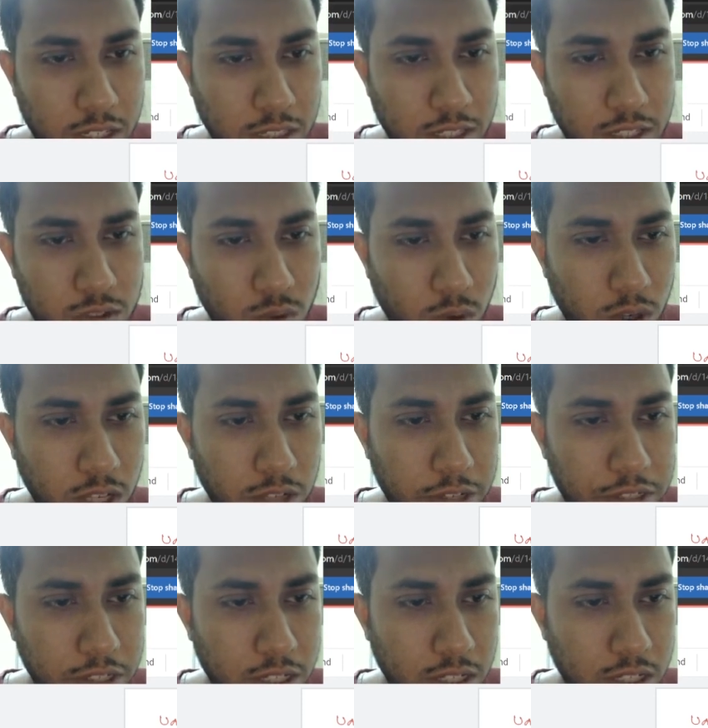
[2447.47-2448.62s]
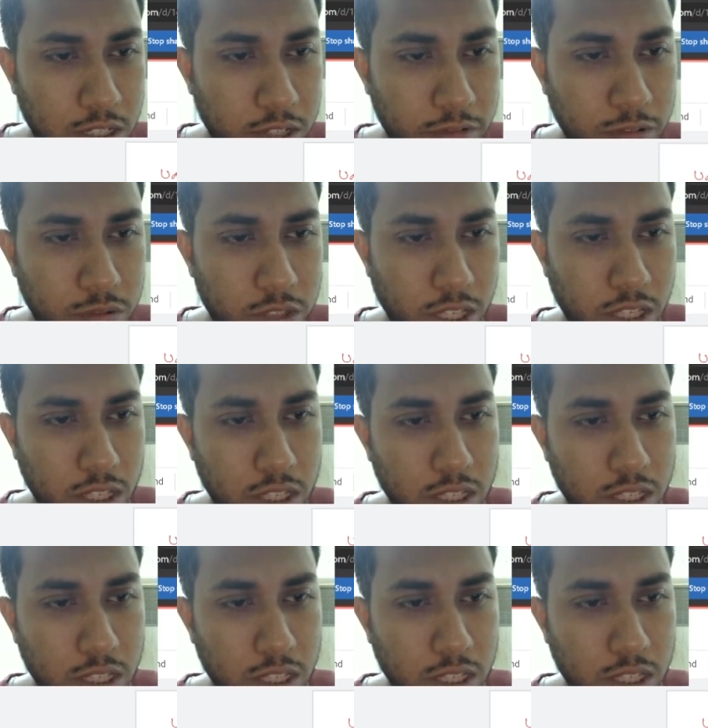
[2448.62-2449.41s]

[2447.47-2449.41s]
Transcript: if you see,